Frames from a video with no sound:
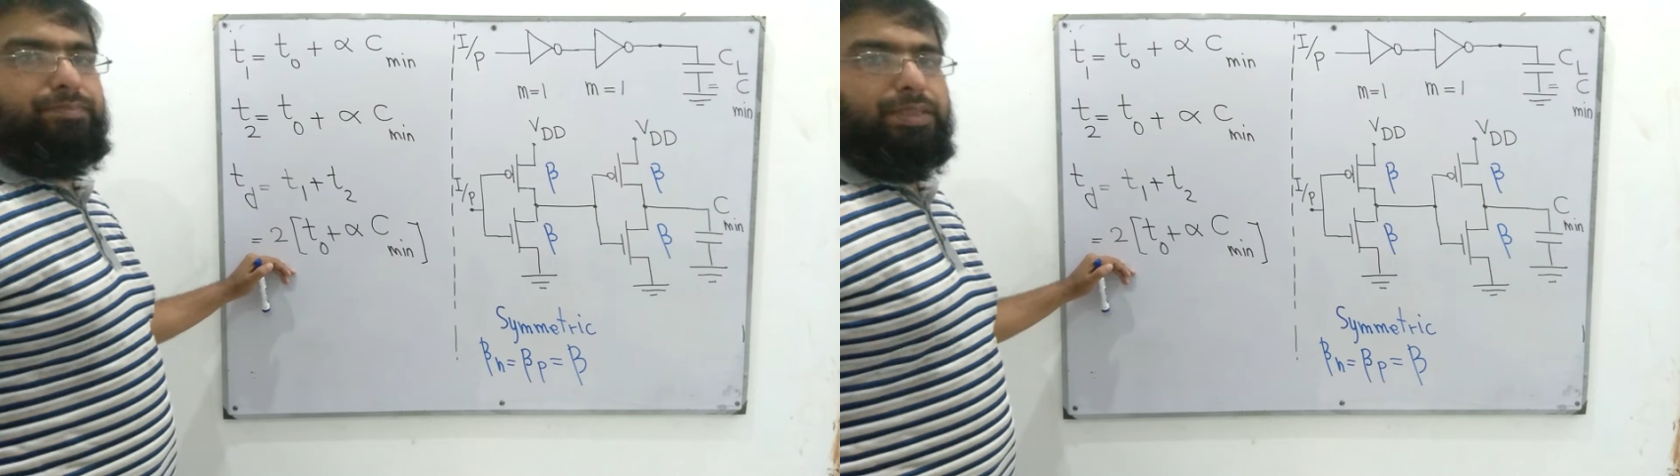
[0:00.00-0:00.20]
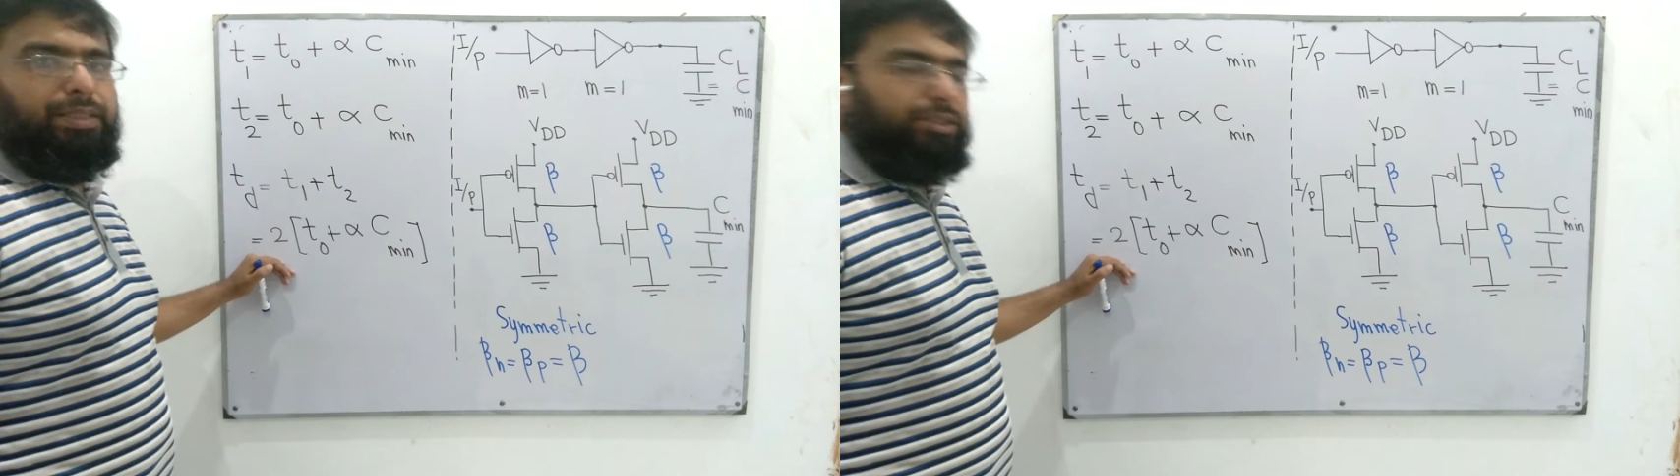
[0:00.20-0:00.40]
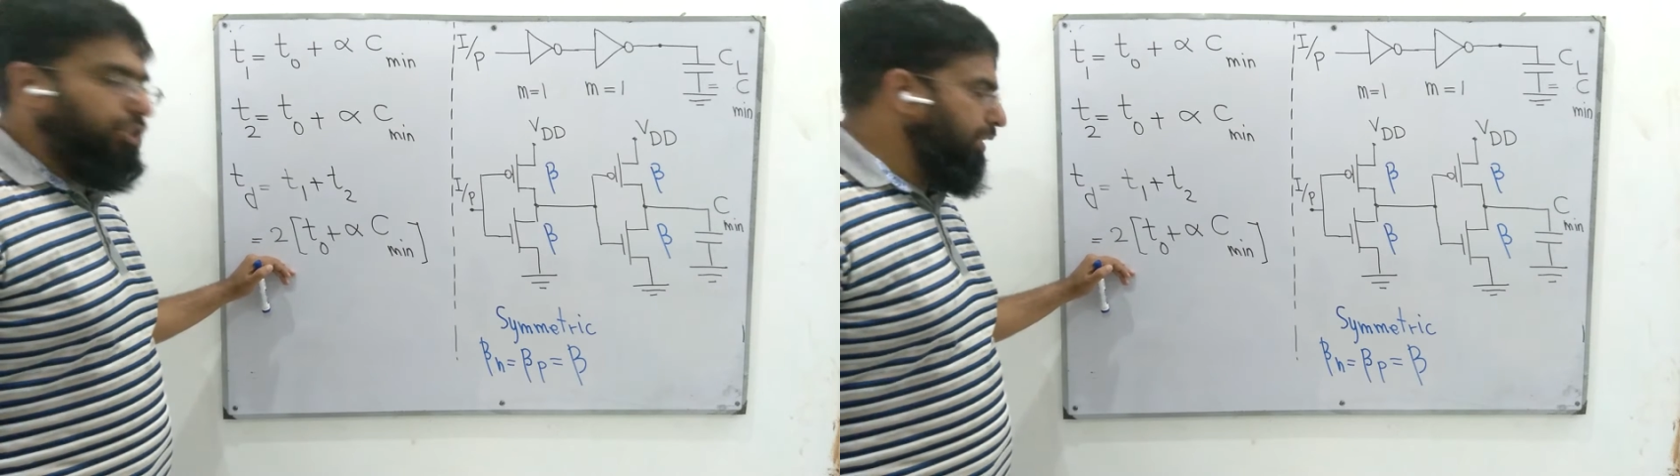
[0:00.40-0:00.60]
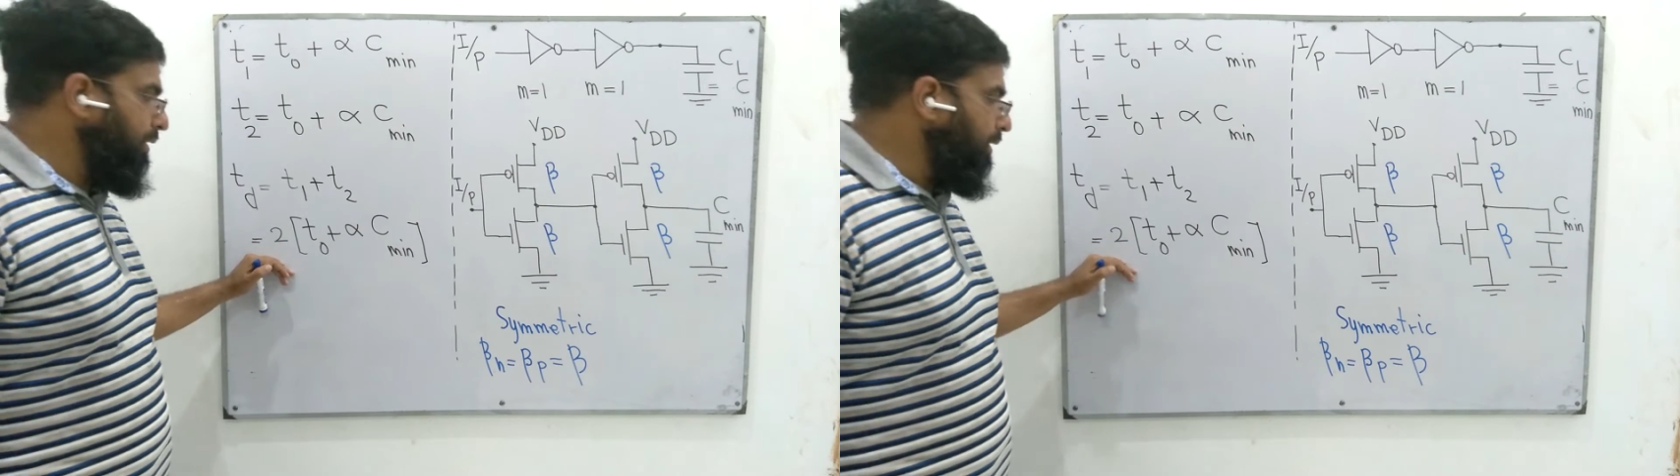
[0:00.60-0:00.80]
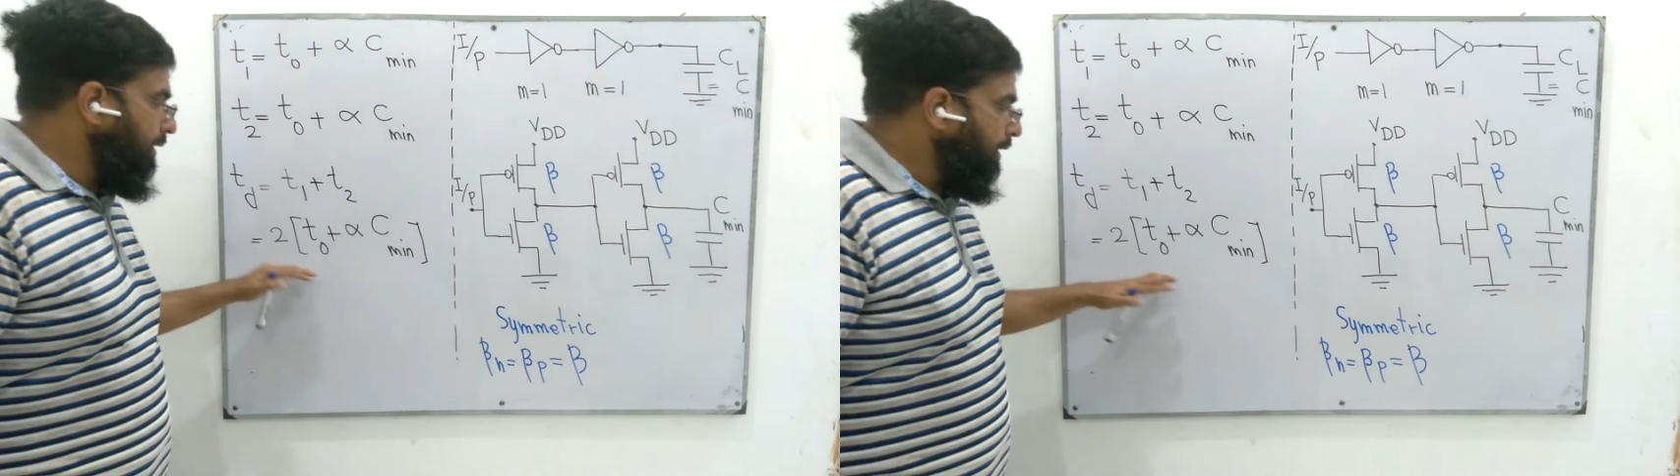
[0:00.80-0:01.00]
in the
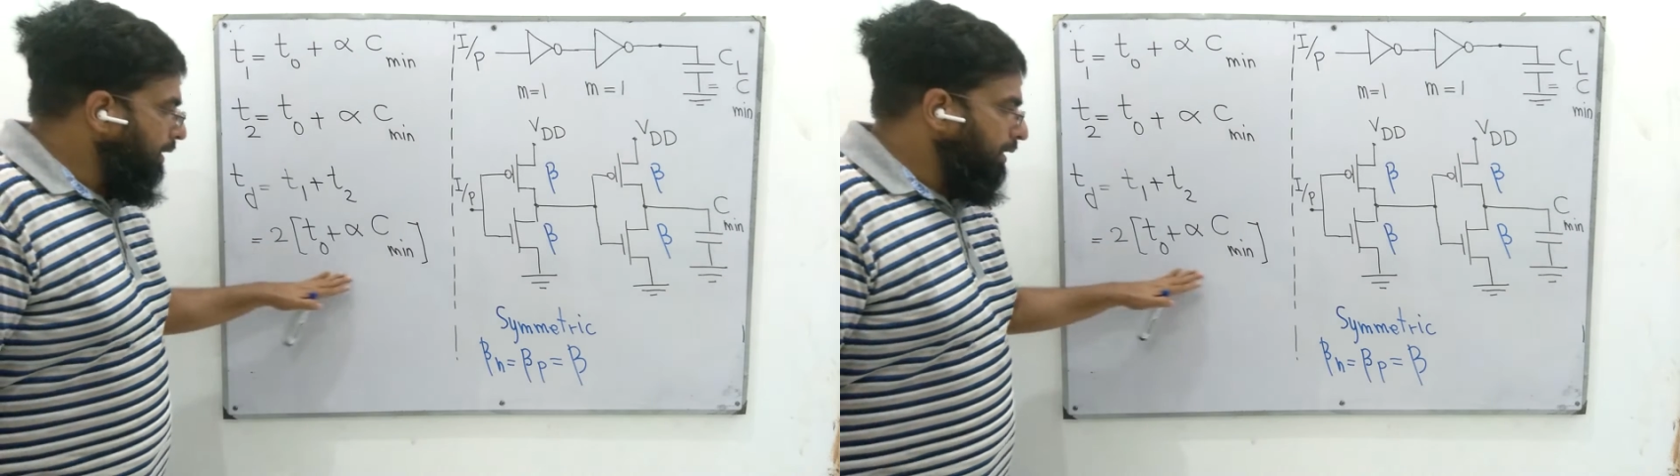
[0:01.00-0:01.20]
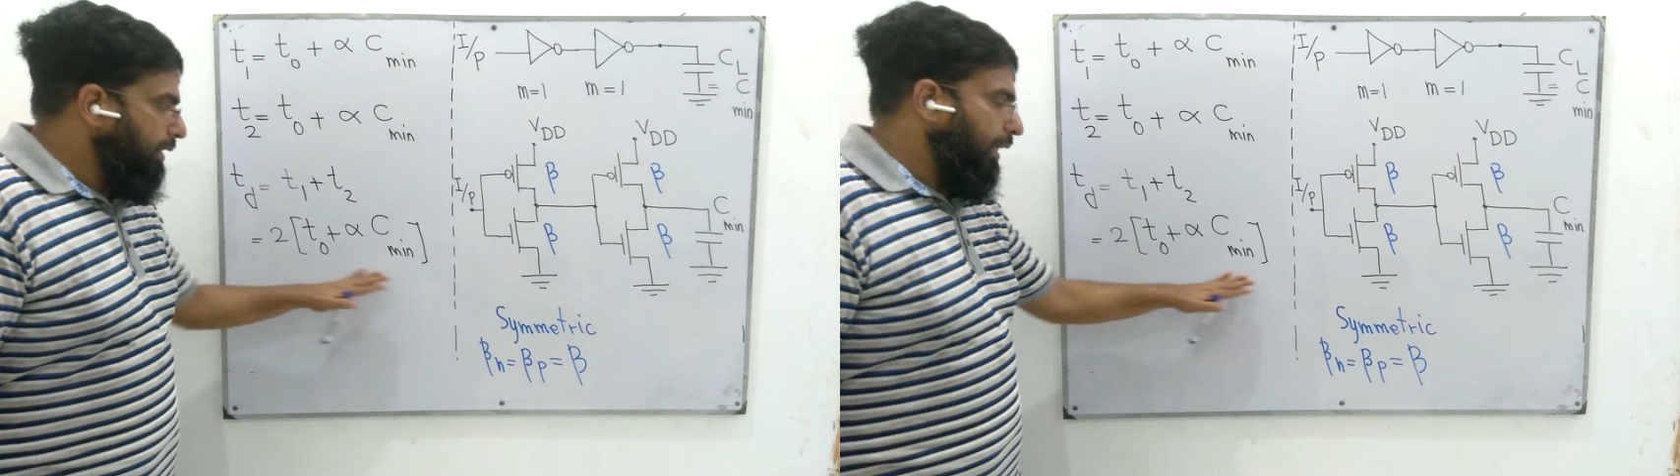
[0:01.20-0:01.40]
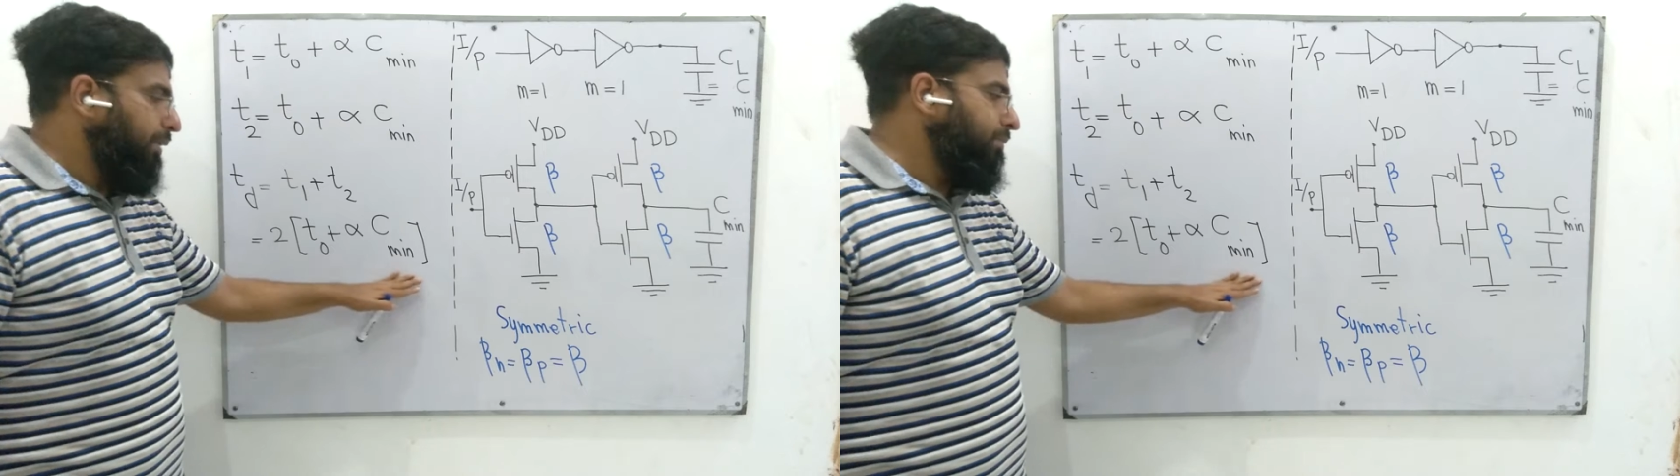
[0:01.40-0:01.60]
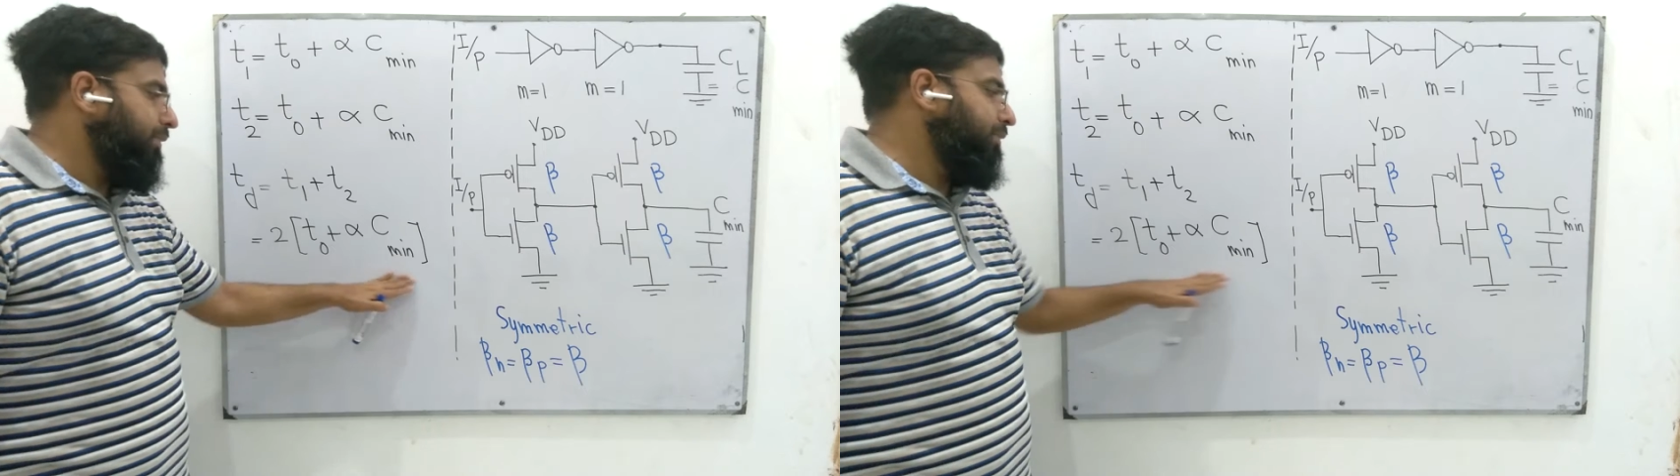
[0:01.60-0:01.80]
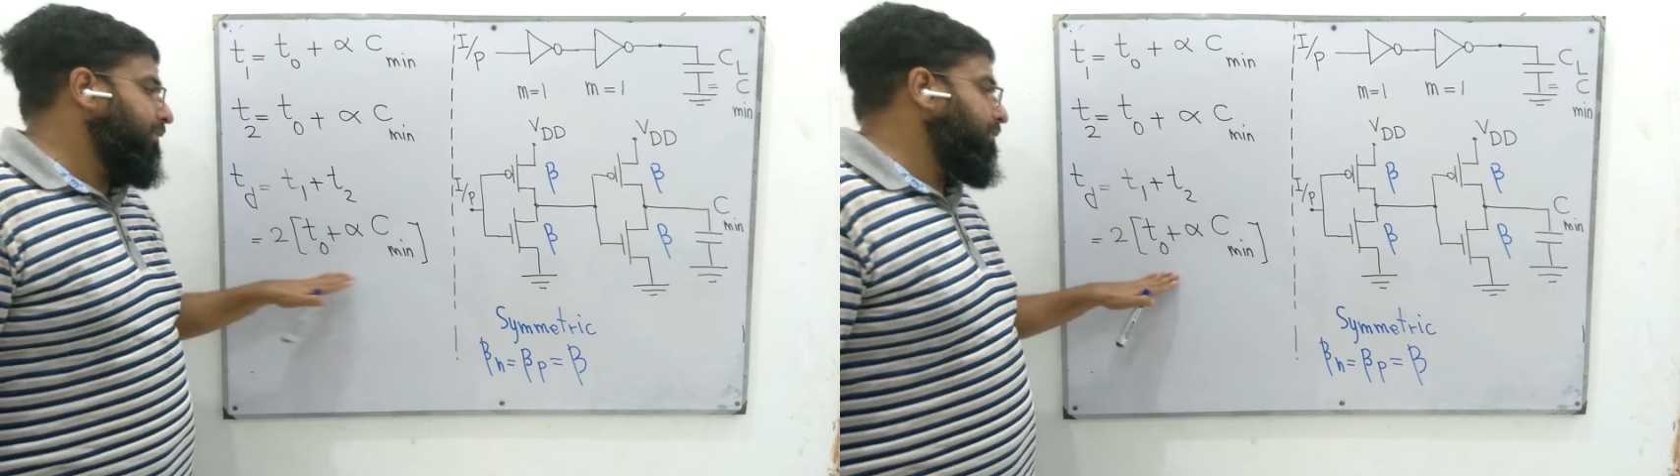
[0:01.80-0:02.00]
chain
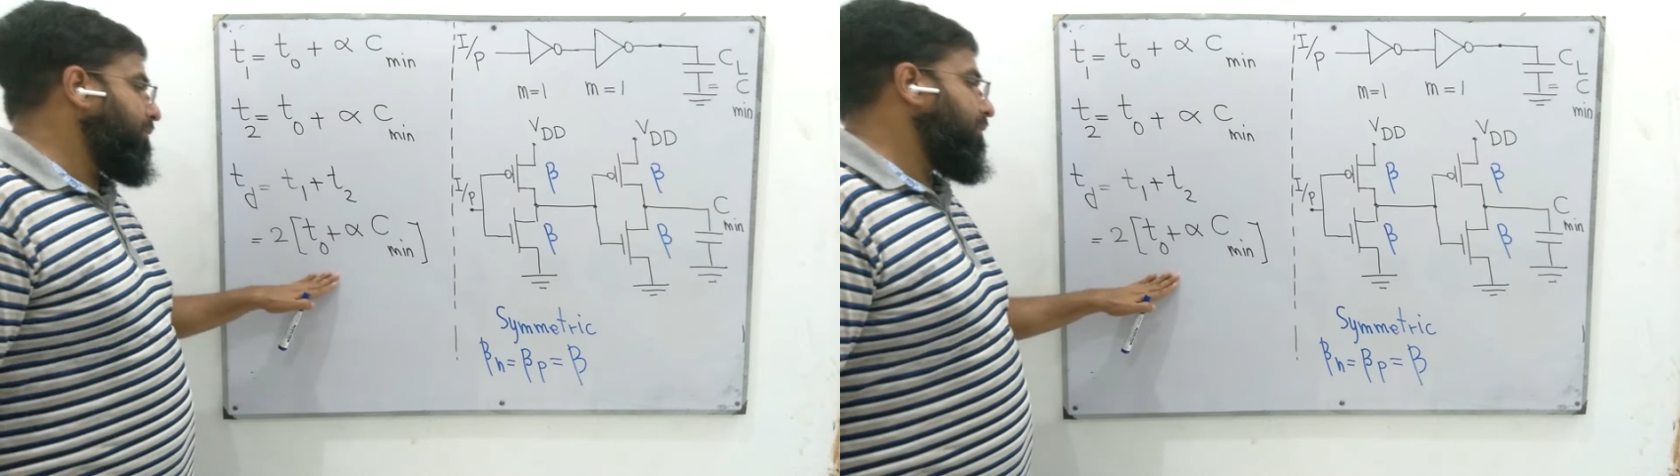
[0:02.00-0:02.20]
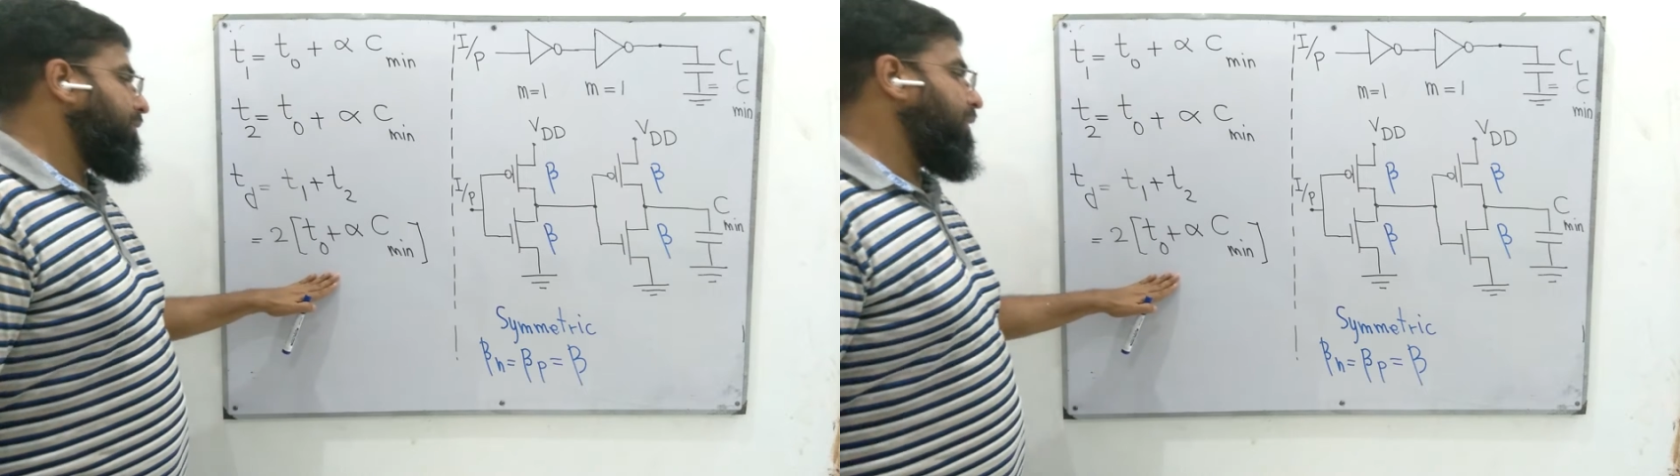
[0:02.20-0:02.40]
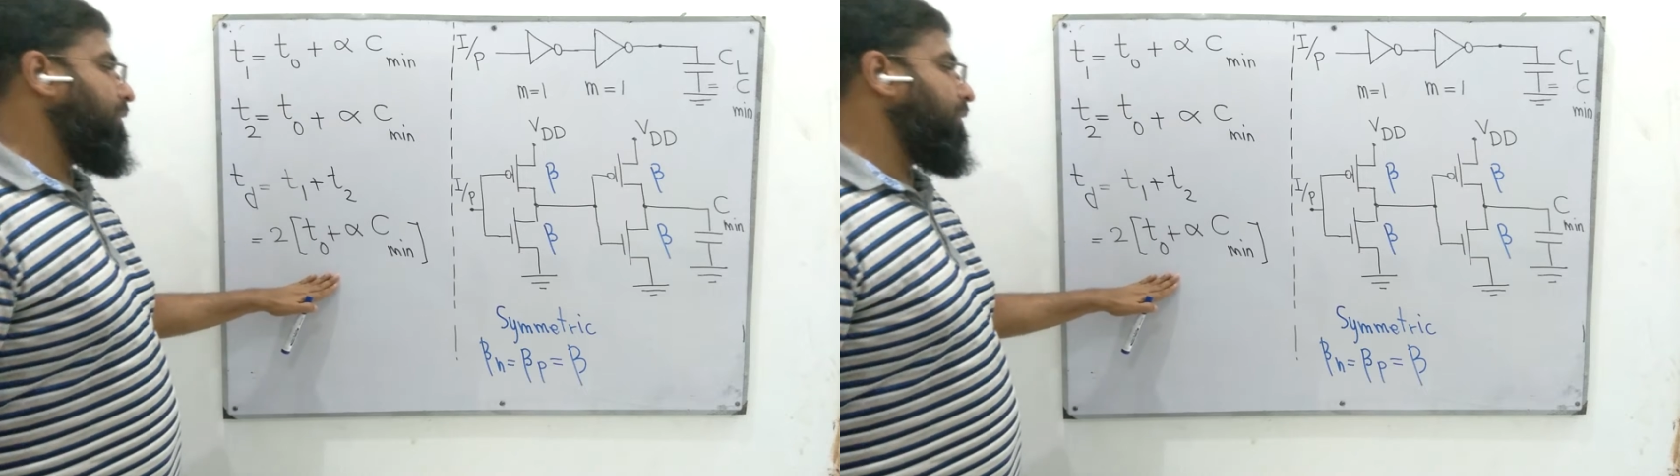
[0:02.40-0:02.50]
times the